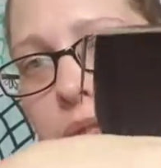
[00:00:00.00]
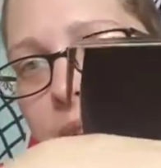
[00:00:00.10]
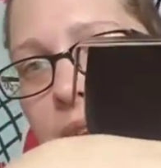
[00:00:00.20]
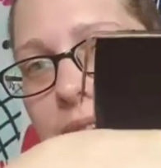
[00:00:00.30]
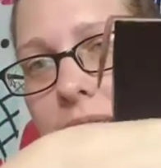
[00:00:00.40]

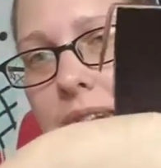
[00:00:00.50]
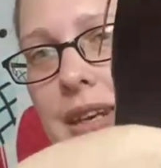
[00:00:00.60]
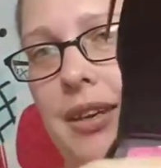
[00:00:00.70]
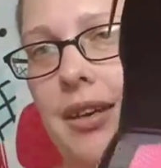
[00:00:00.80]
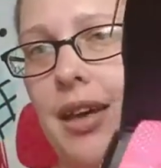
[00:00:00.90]
thing and
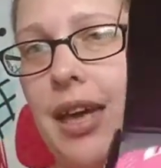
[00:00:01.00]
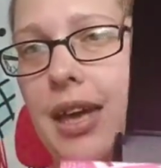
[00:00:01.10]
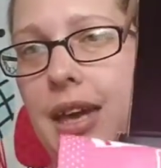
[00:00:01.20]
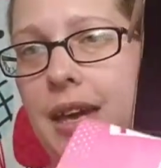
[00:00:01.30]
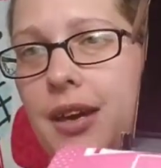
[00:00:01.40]

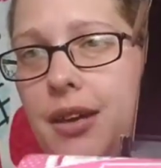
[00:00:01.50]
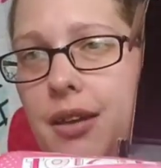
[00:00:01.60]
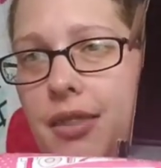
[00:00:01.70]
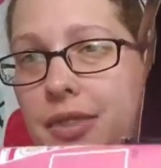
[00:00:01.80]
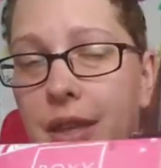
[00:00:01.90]
a
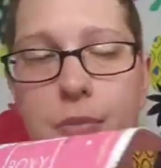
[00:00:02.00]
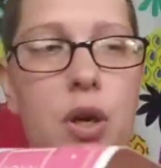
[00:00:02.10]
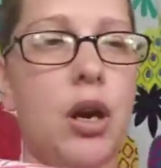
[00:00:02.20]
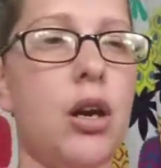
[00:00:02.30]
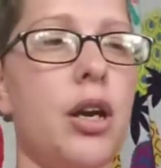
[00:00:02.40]
theme
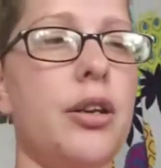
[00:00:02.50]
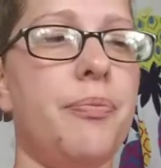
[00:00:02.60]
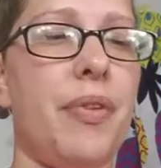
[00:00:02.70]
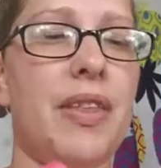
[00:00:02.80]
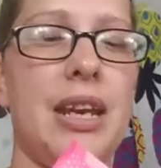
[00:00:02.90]
card,
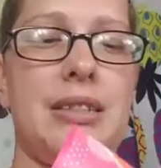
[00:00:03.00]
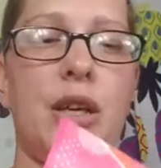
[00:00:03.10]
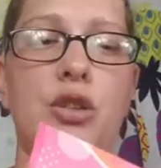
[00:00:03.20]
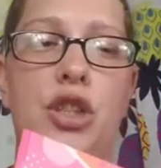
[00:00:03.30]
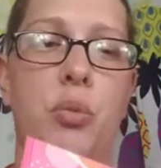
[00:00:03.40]
and then it
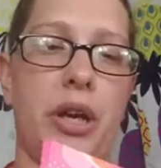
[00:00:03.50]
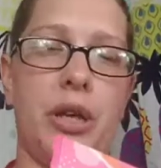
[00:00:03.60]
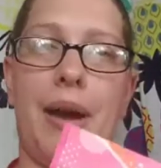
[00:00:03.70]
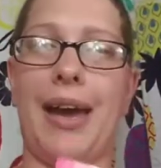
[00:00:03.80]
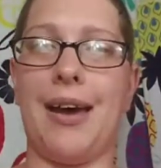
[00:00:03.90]
tells you what you
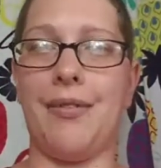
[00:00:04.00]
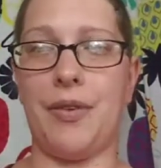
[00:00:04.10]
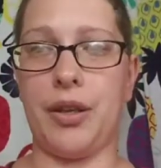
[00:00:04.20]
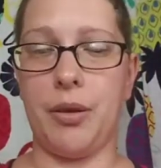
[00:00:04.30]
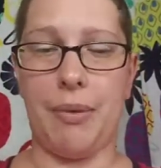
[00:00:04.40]
have
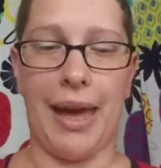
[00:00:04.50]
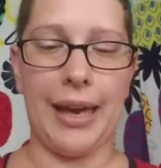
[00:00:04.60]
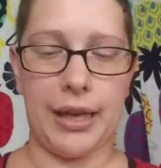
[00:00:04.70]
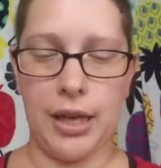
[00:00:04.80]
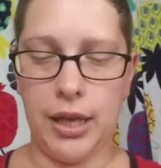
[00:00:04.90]
on the back.